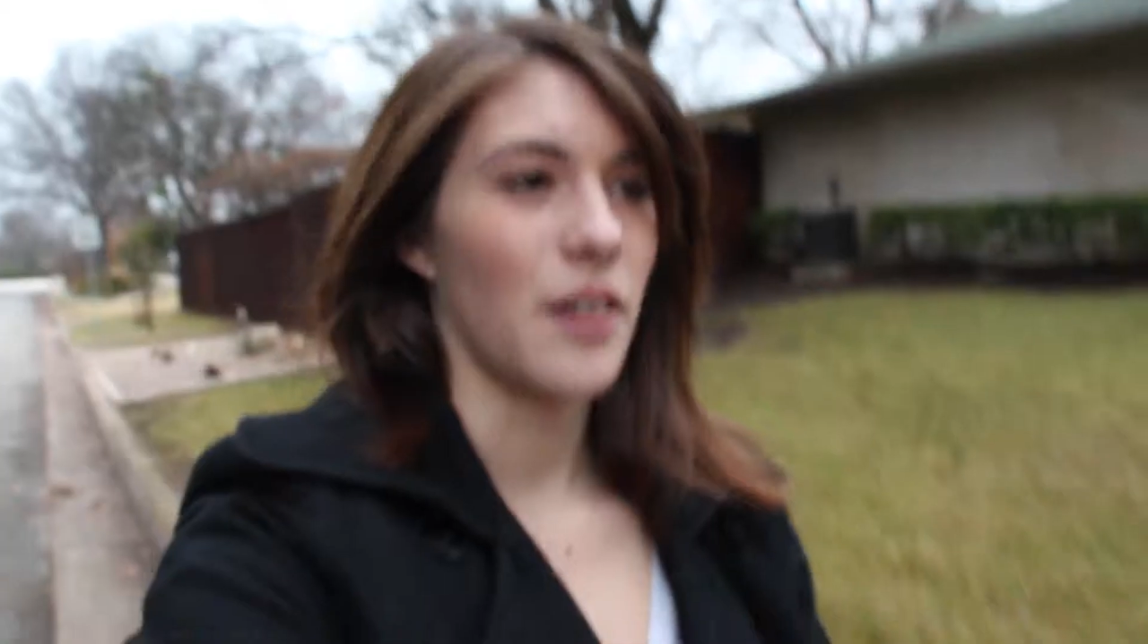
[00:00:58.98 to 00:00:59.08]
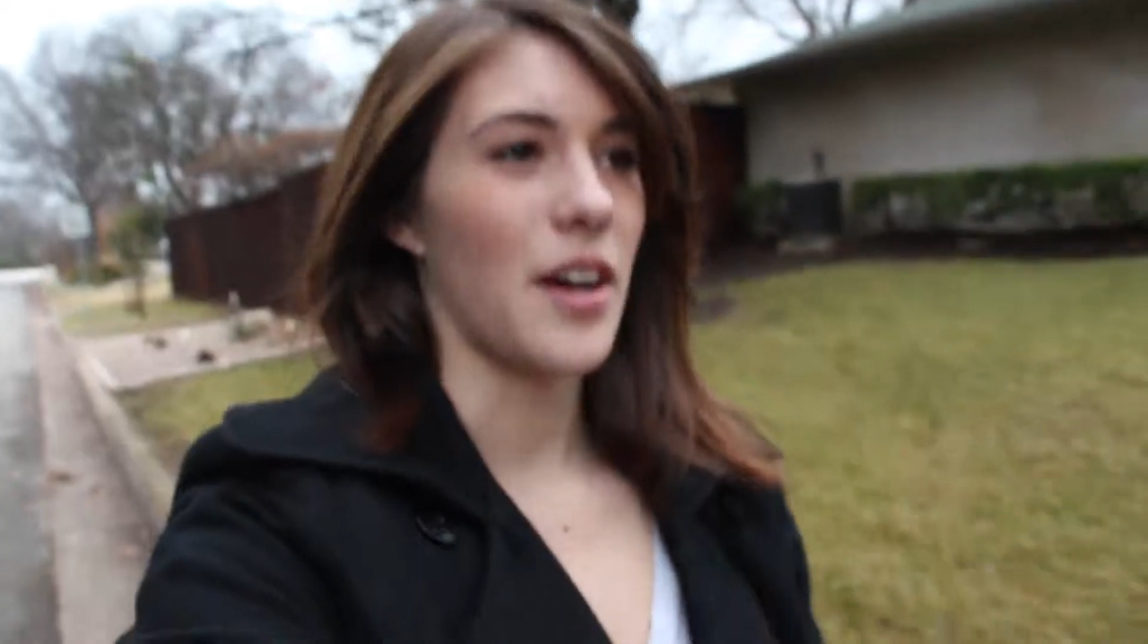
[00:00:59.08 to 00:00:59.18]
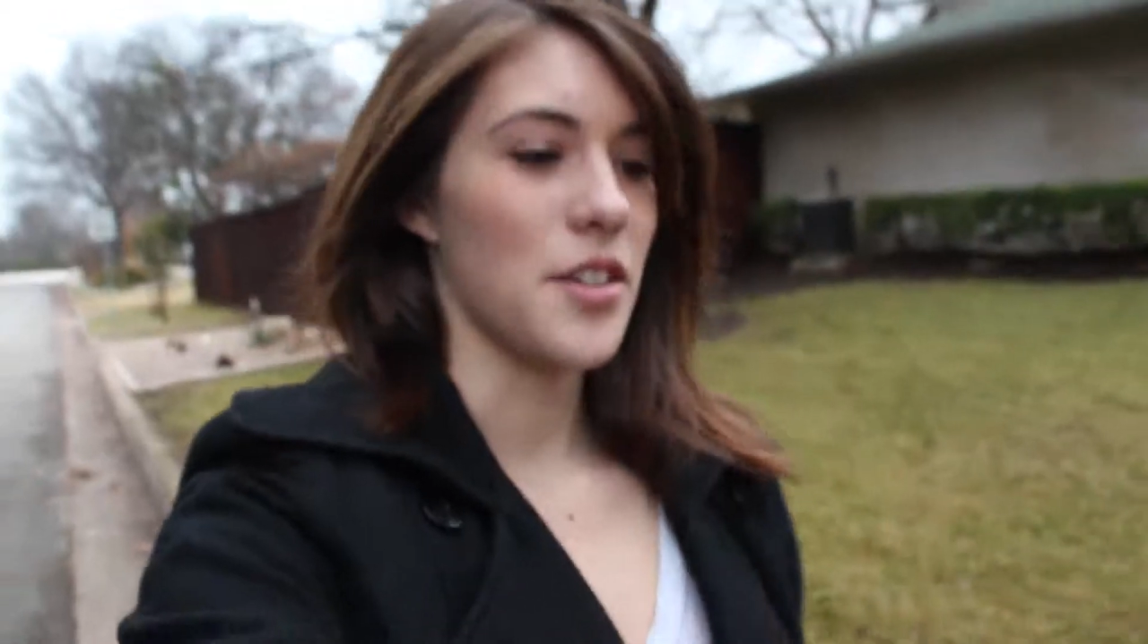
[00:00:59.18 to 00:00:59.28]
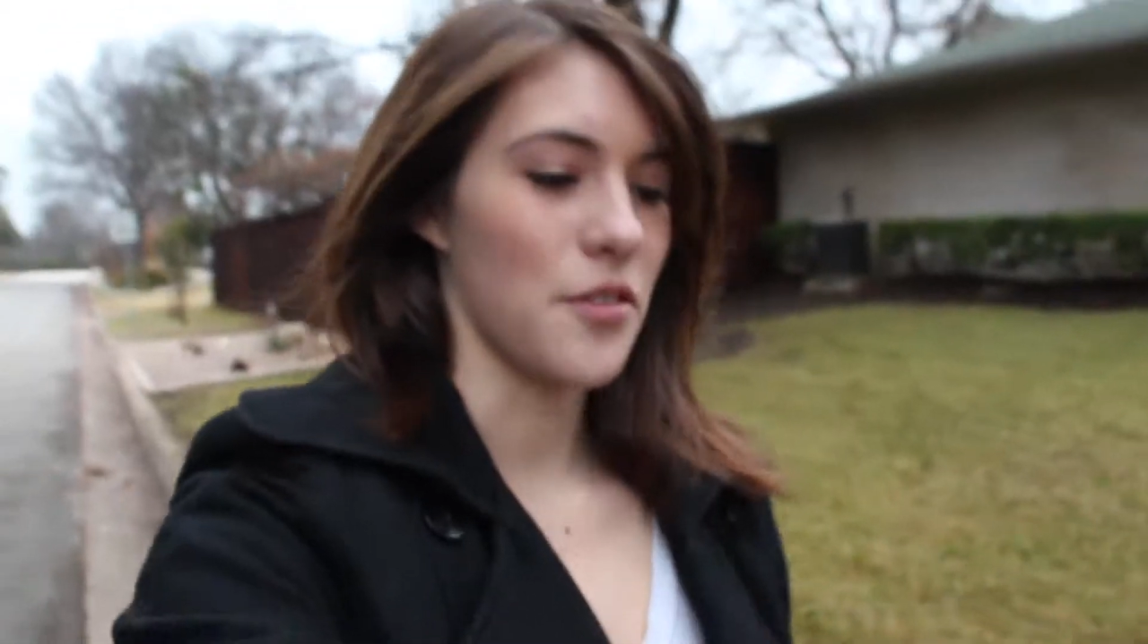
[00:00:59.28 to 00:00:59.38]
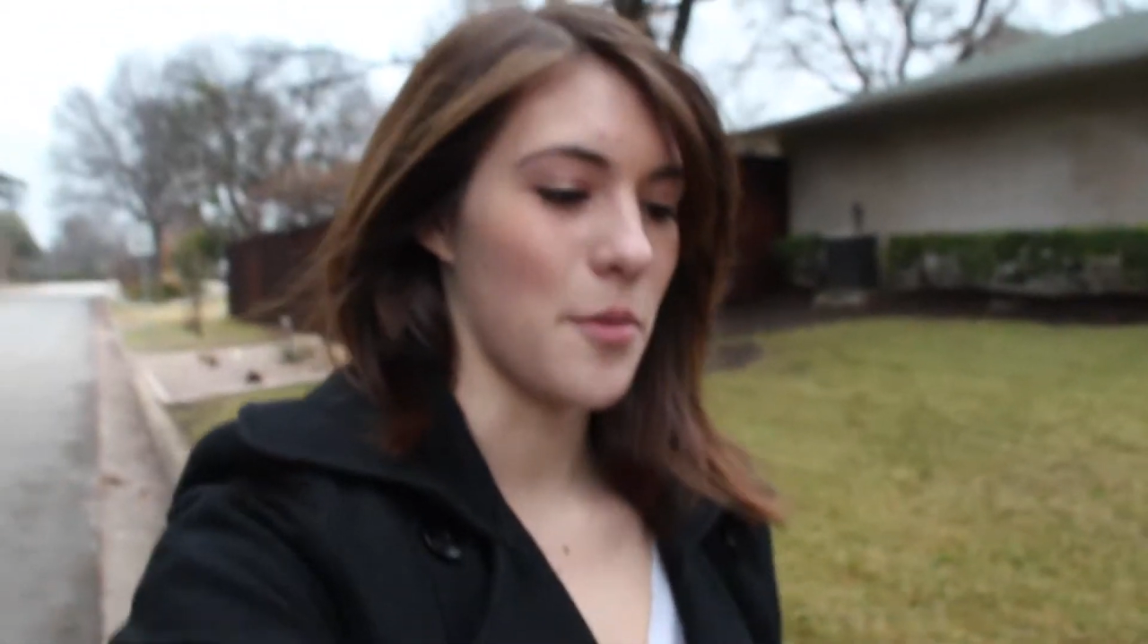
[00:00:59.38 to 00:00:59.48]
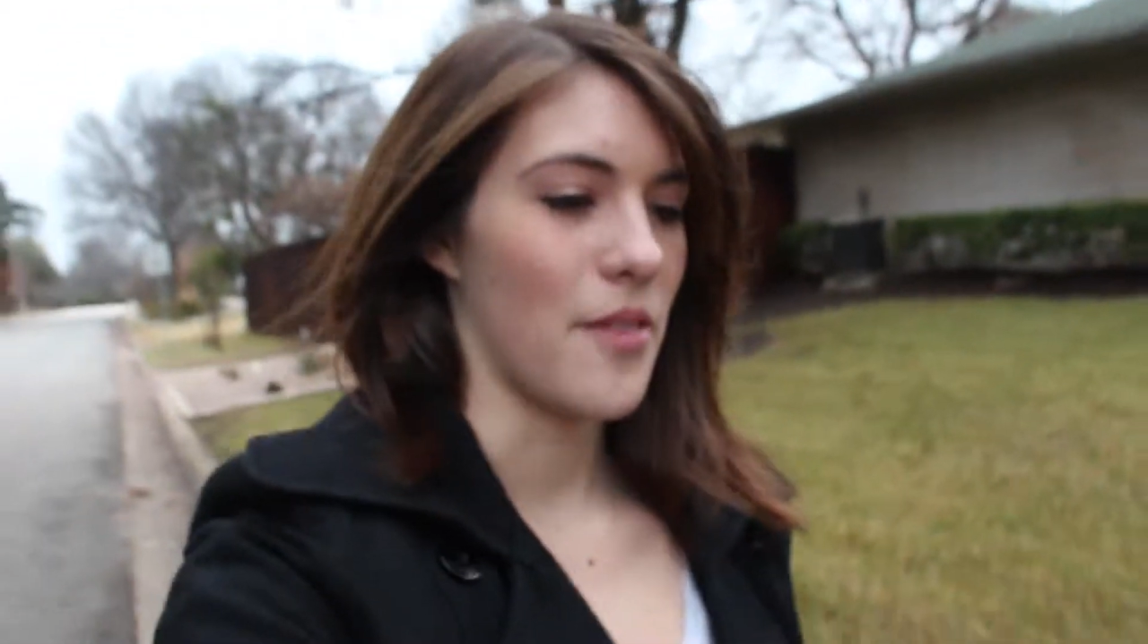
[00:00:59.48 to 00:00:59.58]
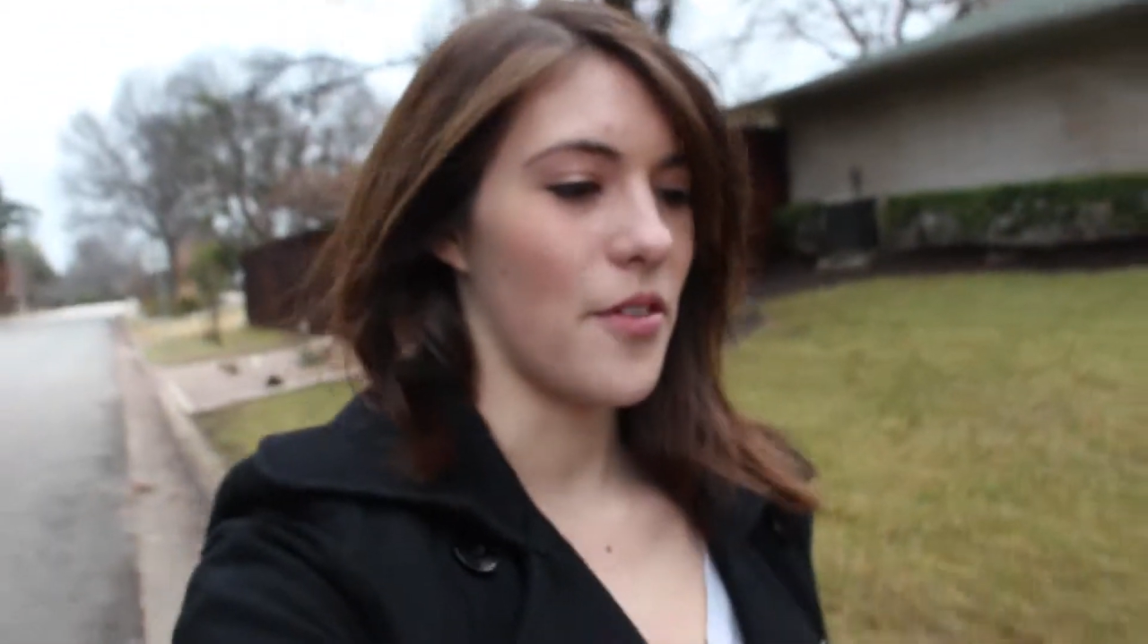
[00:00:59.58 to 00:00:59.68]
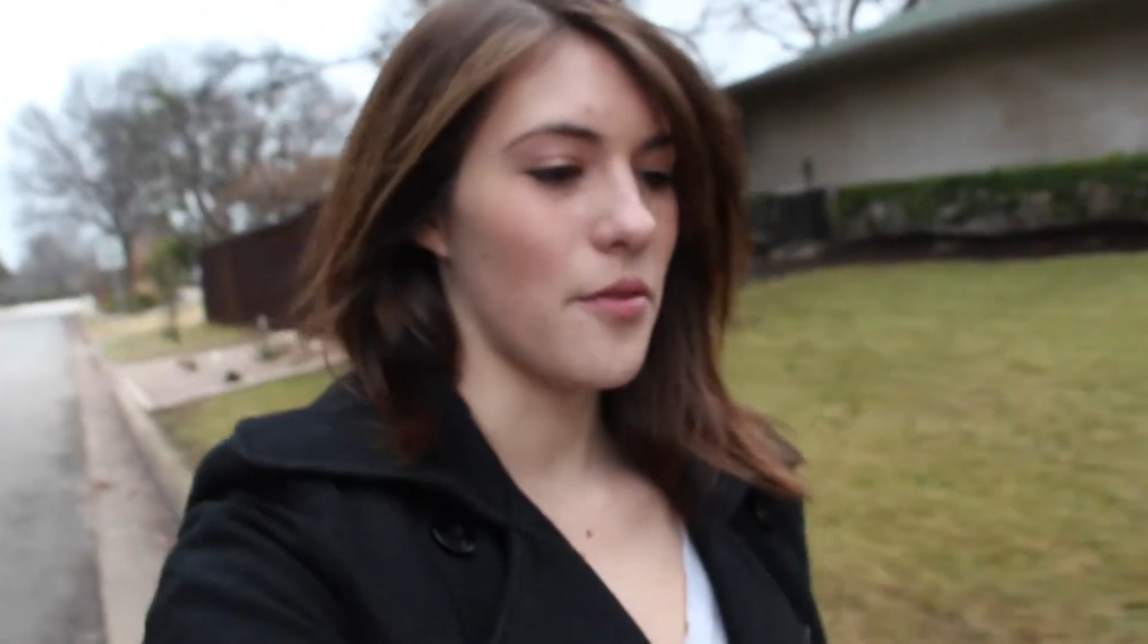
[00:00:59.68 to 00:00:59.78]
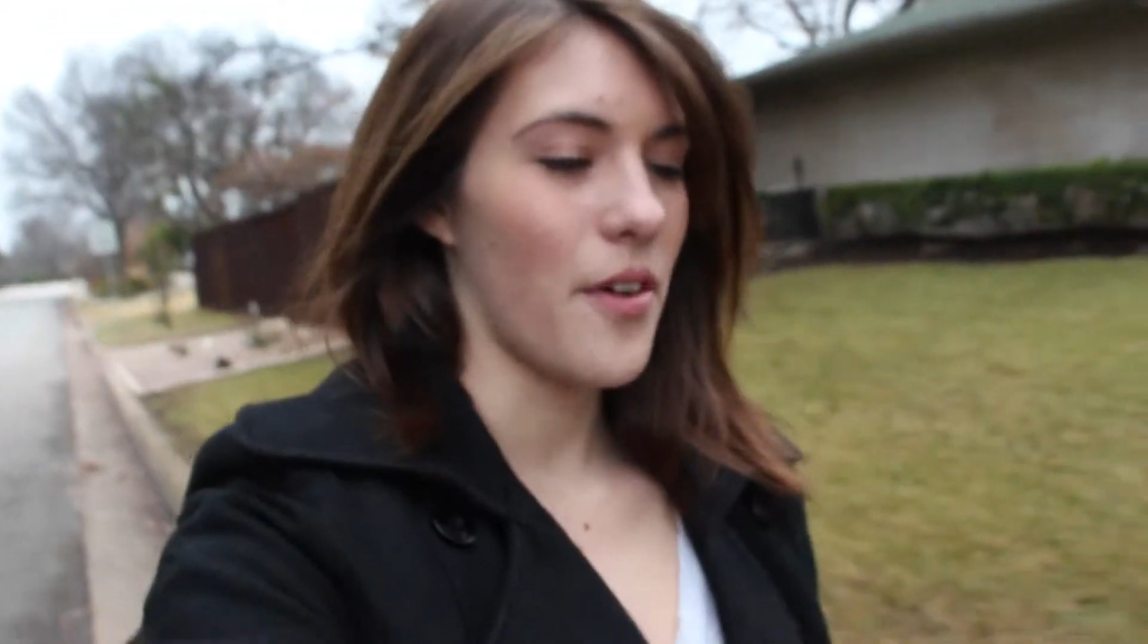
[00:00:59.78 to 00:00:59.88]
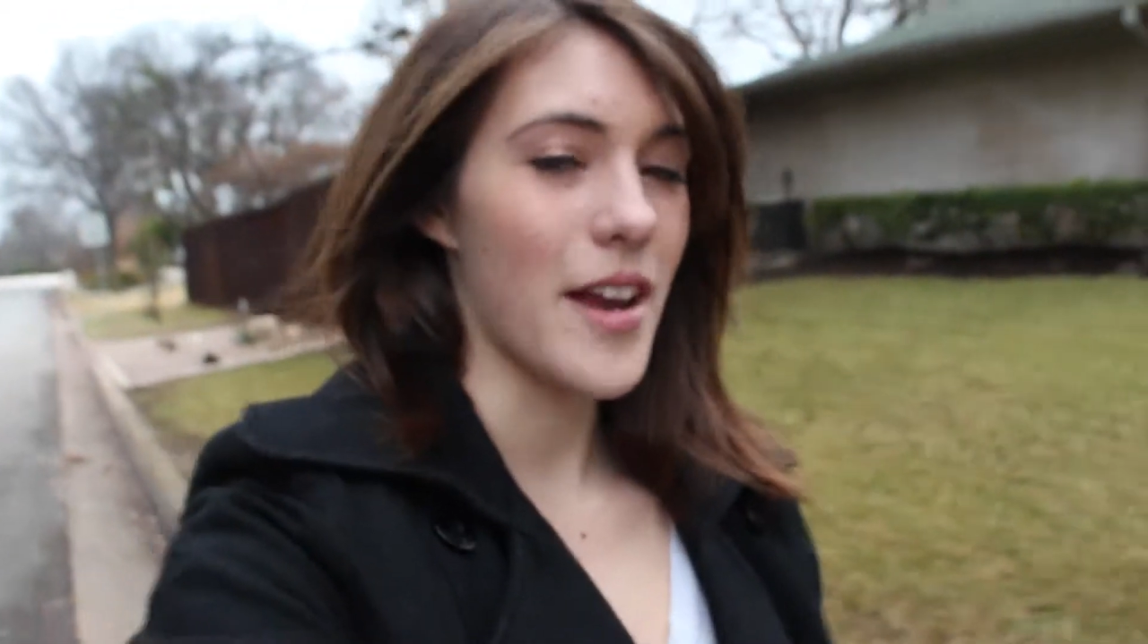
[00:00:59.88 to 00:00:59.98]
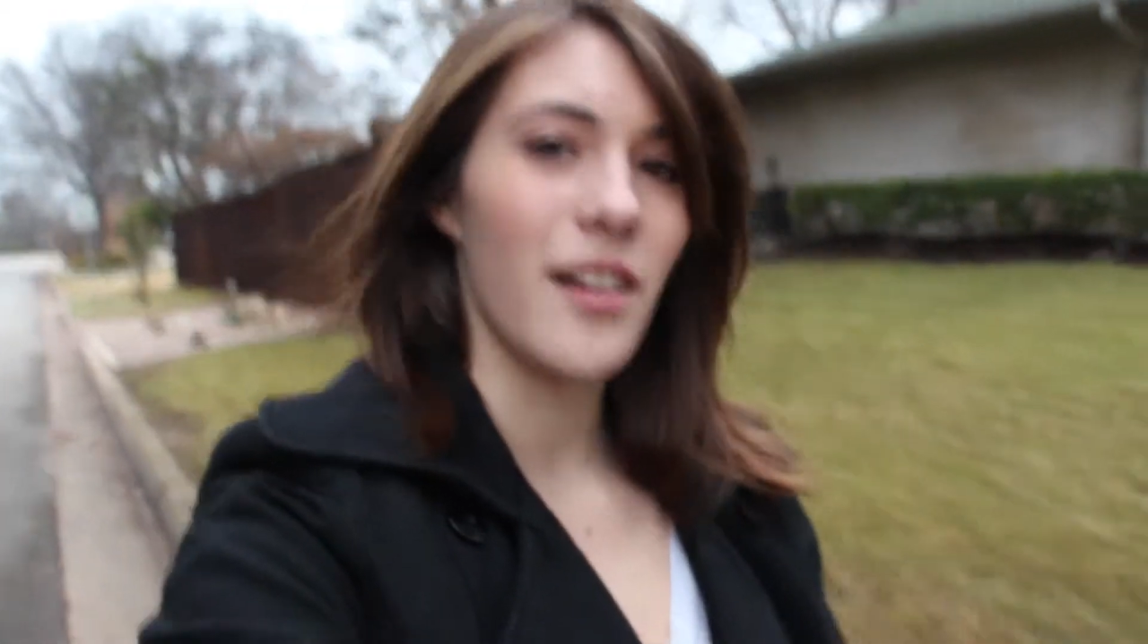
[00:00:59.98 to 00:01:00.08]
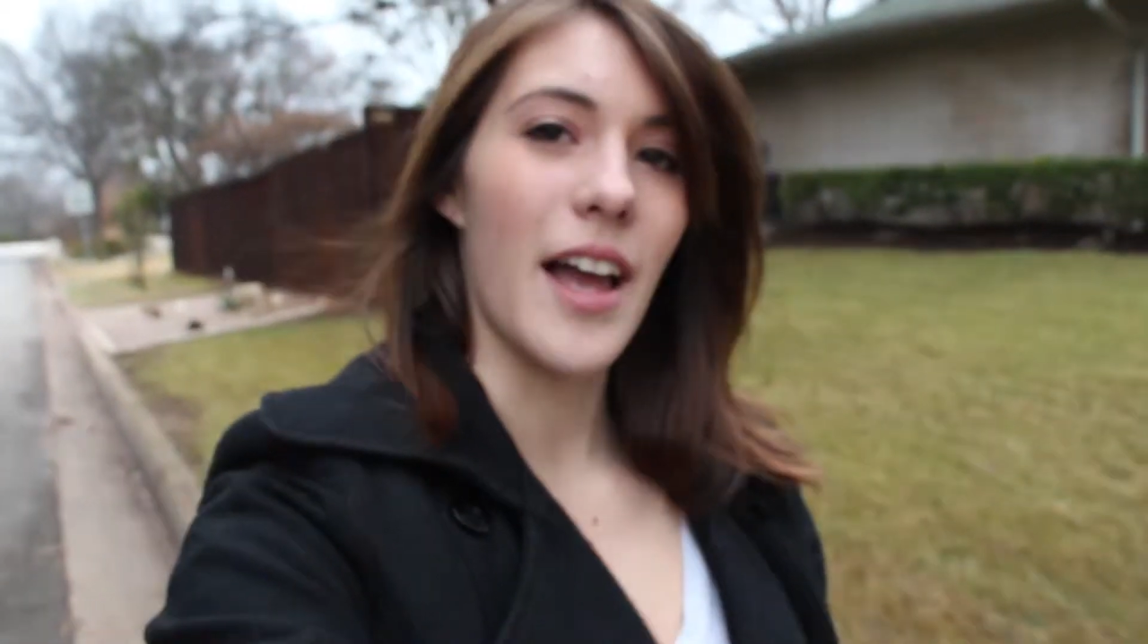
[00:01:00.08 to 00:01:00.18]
Alright, so for my film final,